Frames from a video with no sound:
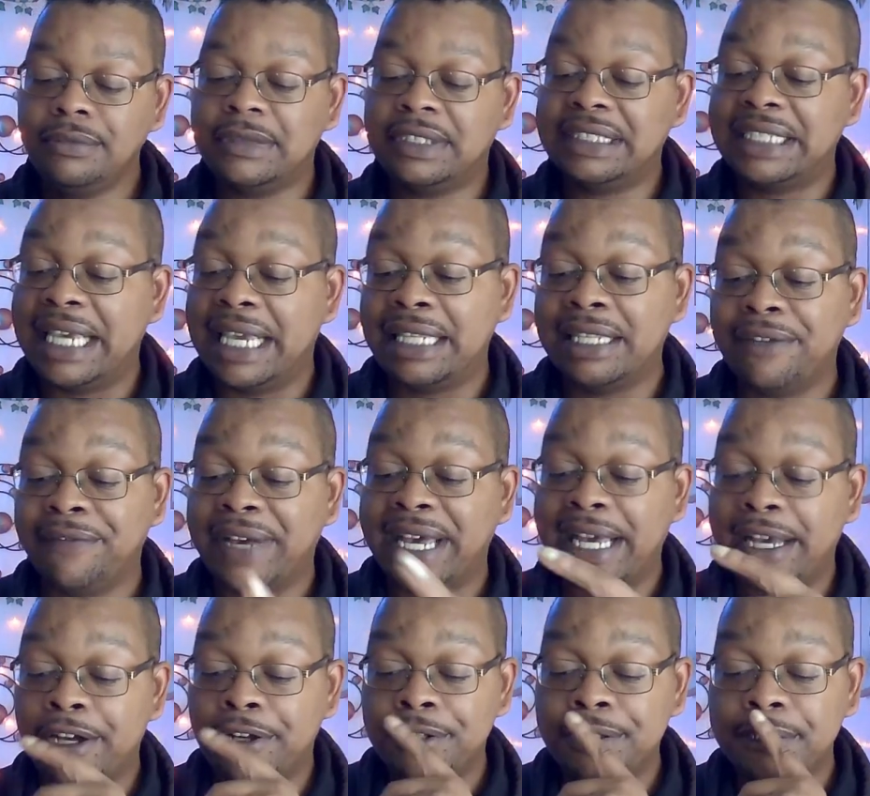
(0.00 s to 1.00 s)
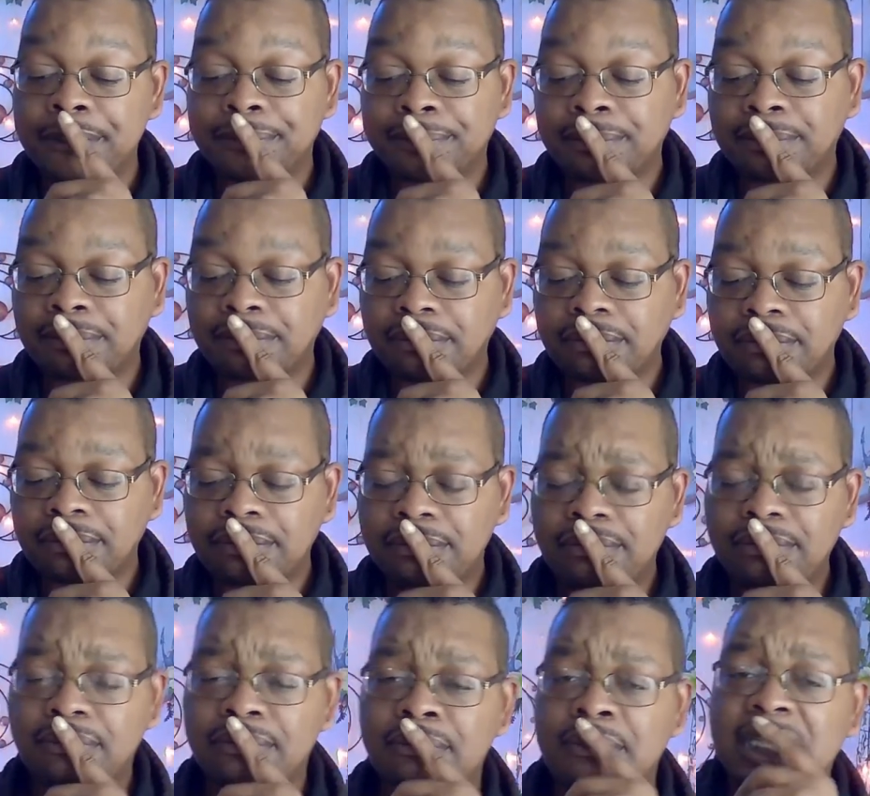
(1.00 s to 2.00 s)
saying the vows,
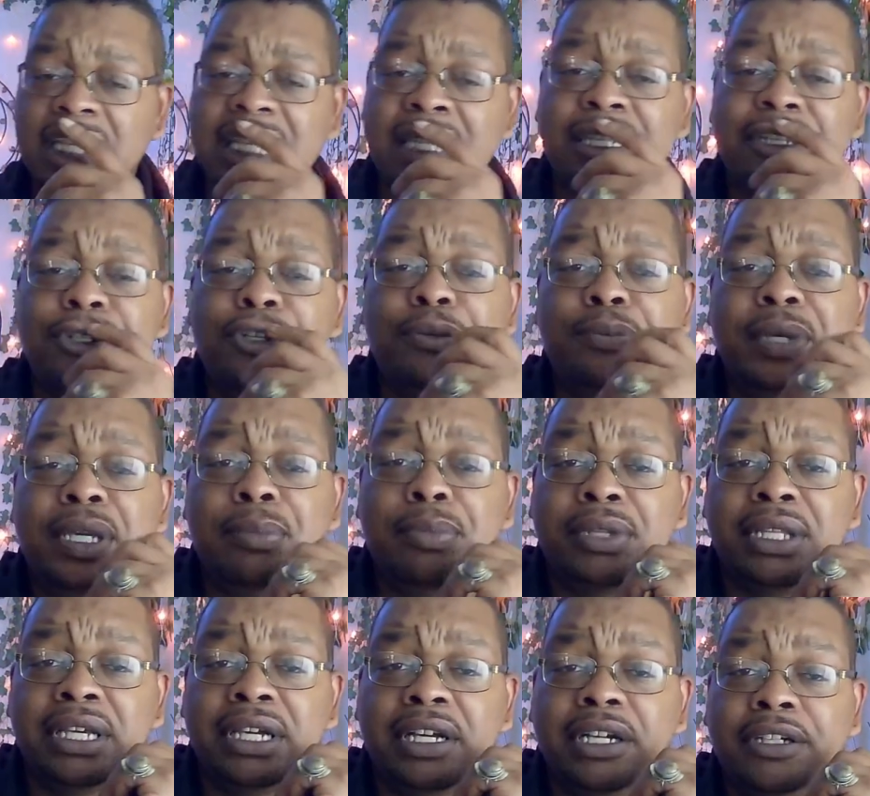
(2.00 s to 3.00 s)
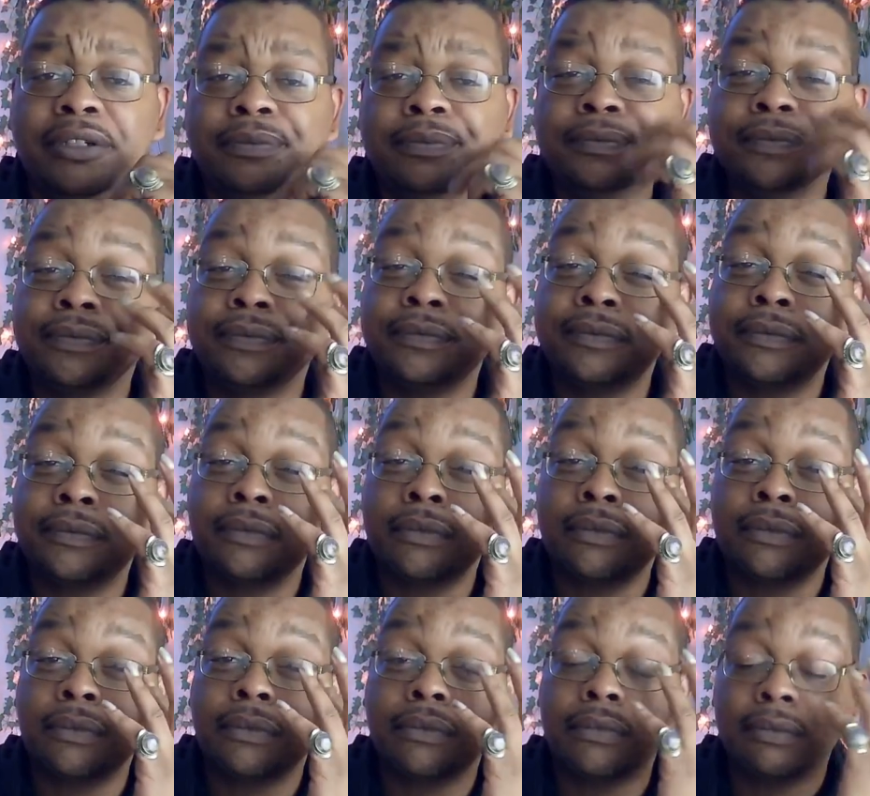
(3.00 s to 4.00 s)
and the two people there.
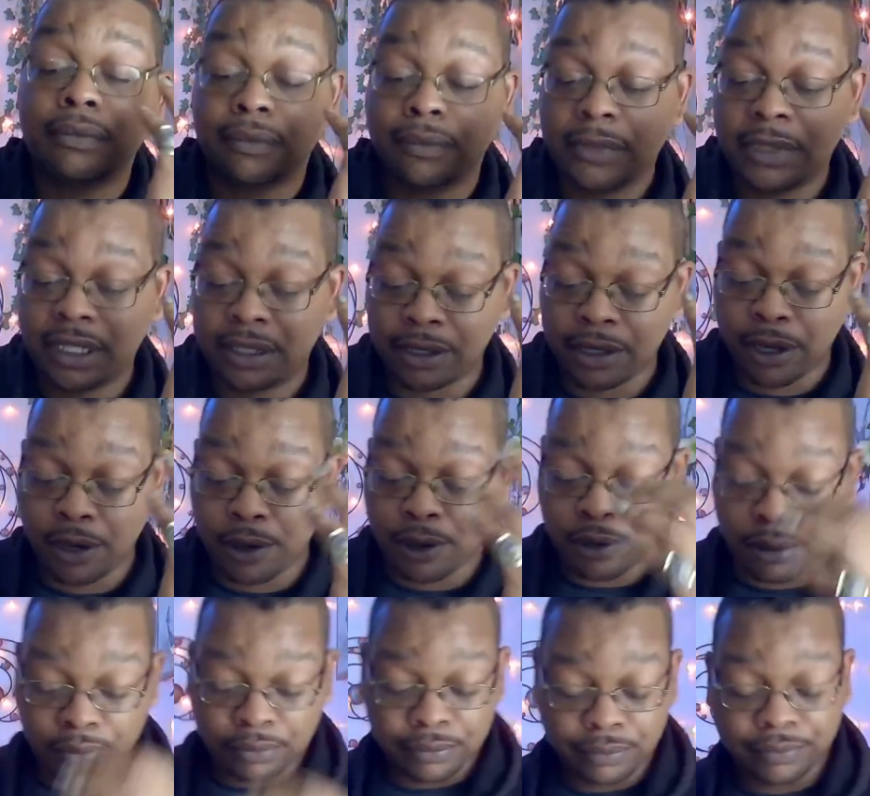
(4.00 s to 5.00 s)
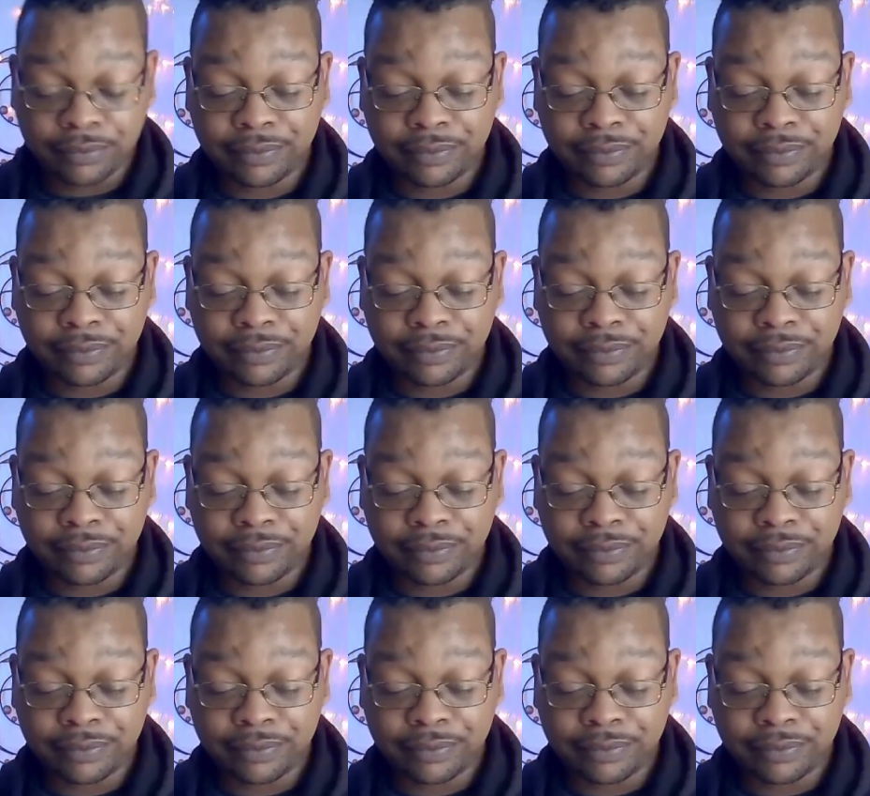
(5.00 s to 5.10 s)
So